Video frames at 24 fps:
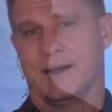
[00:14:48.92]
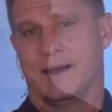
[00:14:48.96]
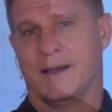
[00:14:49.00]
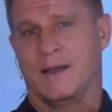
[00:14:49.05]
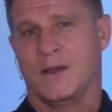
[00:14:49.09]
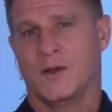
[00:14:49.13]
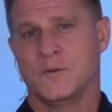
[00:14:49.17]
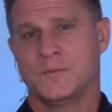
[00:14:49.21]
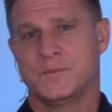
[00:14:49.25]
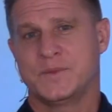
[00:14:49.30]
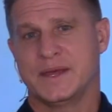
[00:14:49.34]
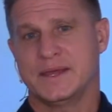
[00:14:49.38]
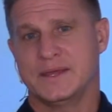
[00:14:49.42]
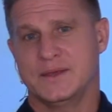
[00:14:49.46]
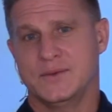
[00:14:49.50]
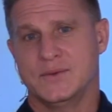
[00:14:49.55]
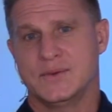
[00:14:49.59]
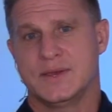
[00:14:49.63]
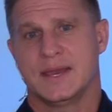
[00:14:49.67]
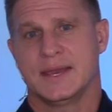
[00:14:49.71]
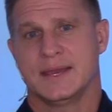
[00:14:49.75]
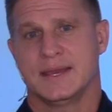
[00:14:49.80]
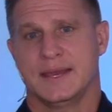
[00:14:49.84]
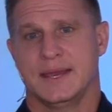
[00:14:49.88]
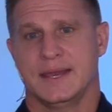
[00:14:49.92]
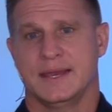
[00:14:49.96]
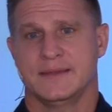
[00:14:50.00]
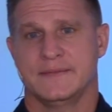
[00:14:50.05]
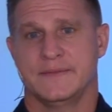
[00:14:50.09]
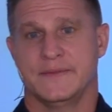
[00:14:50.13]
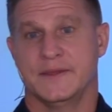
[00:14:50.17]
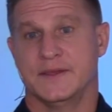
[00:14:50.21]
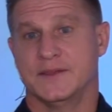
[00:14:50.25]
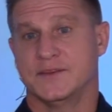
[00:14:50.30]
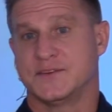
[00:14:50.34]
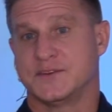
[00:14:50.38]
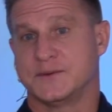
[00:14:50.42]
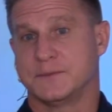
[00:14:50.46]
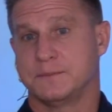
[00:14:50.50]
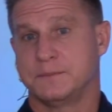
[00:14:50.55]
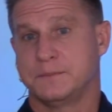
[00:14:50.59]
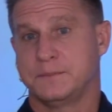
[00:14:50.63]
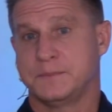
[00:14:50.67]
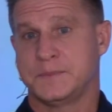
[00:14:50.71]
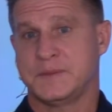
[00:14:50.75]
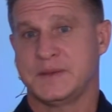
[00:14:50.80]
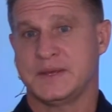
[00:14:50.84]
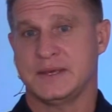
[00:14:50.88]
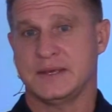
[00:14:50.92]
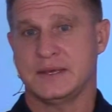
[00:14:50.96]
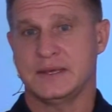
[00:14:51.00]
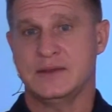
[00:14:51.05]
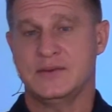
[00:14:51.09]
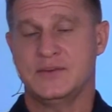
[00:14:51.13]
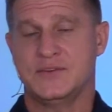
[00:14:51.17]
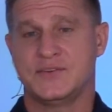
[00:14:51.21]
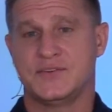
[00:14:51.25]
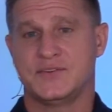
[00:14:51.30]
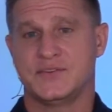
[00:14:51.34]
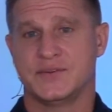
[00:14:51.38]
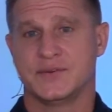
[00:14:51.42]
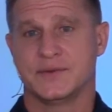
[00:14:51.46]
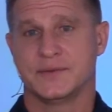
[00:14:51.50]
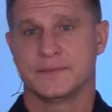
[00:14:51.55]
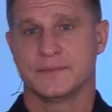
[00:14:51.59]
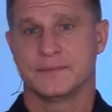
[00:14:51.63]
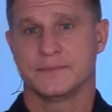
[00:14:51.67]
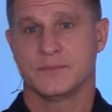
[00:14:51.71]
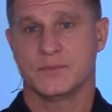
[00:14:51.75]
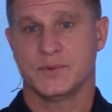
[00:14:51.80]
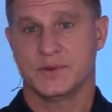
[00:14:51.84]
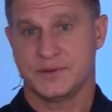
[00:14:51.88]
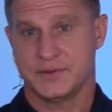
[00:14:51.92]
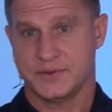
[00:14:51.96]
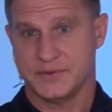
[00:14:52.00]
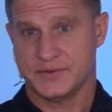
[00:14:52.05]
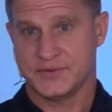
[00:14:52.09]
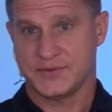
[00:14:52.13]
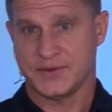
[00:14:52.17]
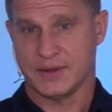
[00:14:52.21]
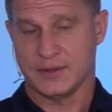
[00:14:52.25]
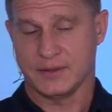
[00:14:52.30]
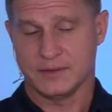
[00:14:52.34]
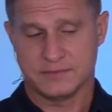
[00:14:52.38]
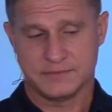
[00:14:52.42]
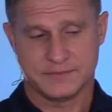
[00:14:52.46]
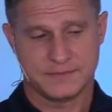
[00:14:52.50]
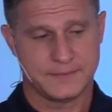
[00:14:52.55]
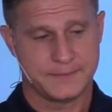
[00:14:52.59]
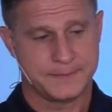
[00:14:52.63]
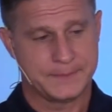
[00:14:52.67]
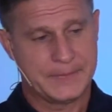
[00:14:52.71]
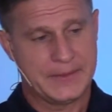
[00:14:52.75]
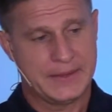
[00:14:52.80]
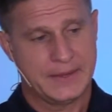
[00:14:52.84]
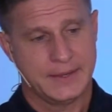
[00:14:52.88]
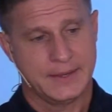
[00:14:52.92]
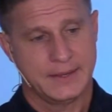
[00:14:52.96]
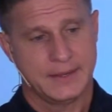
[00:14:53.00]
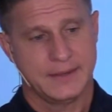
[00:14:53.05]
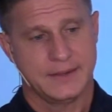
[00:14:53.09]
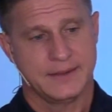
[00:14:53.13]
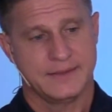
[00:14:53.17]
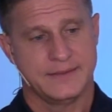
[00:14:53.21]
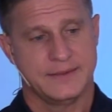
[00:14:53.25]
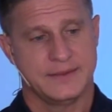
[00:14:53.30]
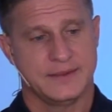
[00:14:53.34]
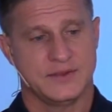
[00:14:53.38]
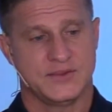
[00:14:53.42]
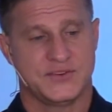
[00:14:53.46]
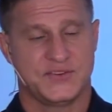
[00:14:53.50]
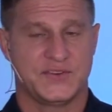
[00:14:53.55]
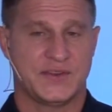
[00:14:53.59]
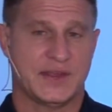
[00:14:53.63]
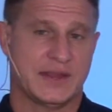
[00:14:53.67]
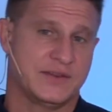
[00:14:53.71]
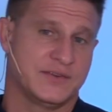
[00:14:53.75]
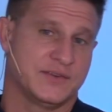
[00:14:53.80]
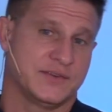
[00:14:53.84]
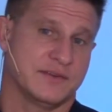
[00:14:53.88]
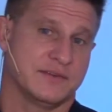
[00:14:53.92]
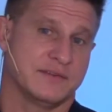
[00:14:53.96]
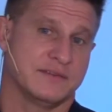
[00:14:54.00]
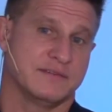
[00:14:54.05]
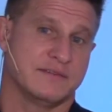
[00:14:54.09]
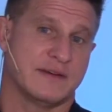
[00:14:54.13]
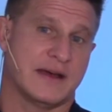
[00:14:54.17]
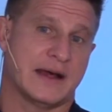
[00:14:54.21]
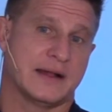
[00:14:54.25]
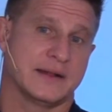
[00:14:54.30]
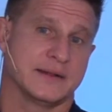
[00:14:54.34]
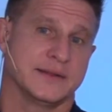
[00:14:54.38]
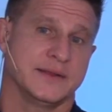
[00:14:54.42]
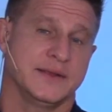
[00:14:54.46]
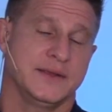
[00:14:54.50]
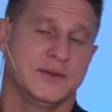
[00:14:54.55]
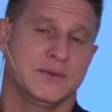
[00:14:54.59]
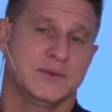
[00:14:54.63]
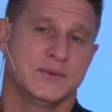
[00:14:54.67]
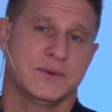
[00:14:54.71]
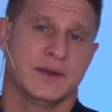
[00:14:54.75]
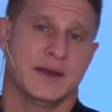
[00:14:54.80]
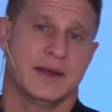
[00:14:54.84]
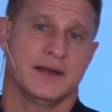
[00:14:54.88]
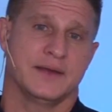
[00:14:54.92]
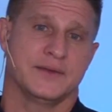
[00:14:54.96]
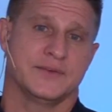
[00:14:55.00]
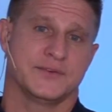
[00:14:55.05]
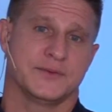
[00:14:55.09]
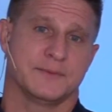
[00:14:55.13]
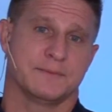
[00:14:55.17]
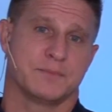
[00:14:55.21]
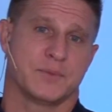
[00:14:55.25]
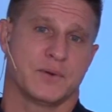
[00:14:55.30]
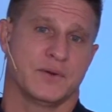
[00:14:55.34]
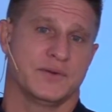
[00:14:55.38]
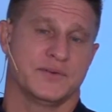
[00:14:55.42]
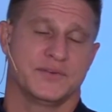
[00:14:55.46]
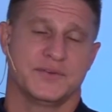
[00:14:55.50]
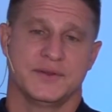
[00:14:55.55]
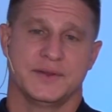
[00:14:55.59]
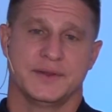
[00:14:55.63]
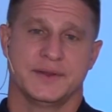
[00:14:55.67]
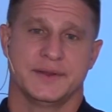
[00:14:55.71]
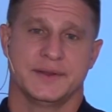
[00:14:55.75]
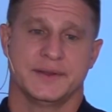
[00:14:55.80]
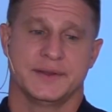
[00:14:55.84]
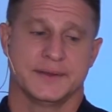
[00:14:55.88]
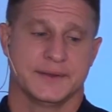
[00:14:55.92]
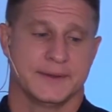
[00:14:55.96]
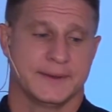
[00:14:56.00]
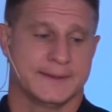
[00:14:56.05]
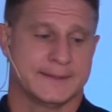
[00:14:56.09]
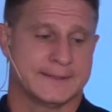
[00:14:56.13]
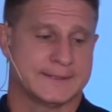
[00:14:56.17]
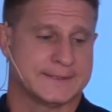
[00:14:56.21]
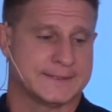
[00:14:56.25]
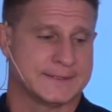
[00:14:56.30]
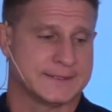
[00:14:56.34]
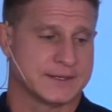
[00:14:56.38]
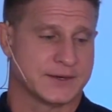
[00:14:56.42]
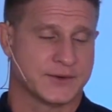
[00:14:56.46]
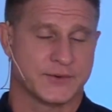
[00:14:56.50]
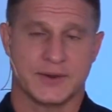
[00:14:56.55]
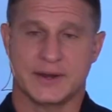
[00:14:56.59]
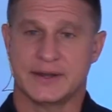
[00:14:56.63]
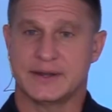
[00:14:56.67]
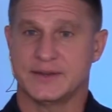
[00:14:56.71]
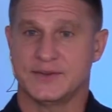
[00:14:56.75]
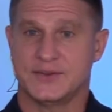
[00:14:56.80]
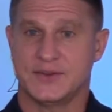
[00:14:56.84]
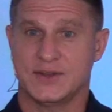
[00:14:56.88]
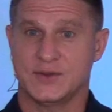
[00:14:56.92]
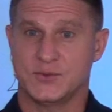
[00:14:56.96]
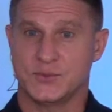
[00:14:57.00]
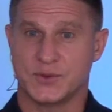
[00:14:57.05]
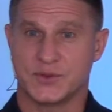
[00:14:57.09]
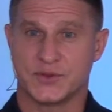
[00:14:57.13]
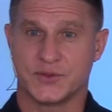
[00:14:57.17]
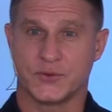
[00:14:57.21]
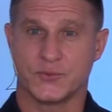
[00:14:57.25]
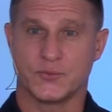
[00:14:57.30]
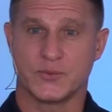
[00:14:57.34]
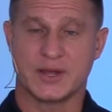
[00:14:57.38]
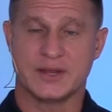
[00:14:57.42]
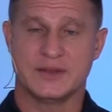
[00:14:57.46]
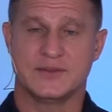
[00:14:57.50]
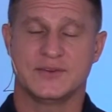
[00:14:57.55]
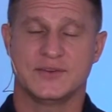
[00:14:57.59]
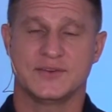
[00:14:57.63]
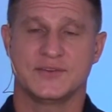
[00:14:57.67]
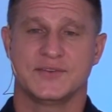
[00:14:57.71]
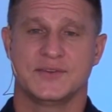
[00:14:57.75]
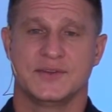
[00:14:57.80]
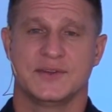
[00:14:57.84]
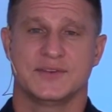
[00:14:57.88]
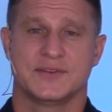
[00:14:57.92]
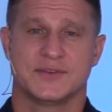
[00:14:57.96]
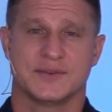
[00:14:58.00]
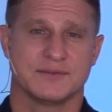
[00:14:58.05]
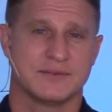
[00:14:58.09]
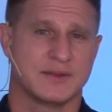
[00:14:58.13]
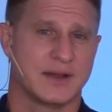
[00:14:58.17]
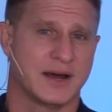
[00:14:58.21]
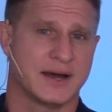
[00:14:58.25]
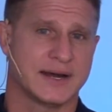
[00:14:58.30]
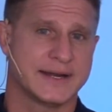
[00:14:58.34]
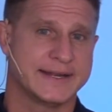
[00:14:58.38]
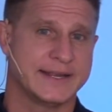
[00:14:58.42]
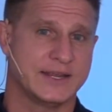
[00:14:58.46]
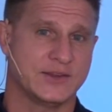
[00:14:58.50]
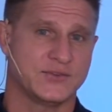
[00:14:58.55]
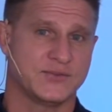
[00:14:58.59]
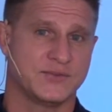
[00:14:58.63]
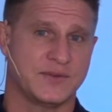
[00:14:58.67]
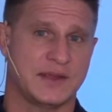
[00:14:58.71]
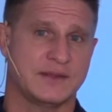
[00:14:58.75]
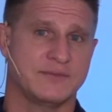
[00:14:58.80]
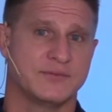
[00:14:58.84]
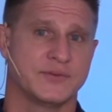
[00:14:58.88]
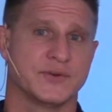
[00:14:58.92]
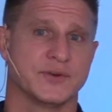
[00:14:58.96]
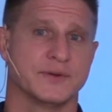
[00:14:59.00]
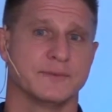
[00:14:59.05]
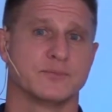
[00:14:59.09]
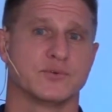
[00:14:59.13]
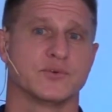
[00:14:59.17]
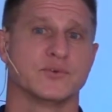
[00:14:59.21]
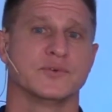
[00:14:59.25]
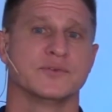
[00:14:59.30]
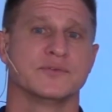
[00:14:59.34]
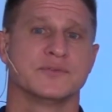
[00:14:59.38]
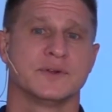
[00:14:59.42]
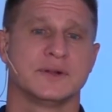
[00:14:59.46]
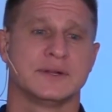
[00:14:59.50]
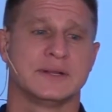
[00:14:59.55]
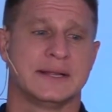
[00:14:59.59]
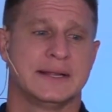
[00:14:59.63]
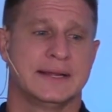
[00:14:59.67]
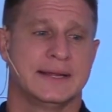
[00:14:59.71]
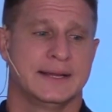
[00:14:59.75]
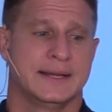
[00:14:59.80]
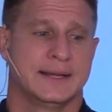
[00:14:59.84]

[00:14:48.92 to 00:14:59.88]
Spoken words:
I hope that you can gain this peace with yourself, this sense of value as a person credited with the righteousness of God, his favor and approval.